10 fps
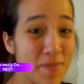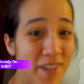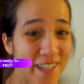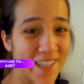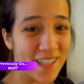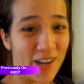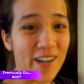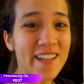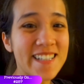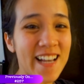putting it
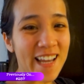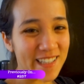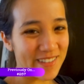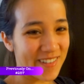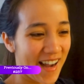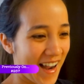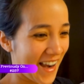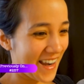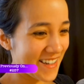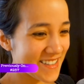on his head, you
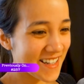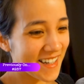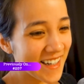guys.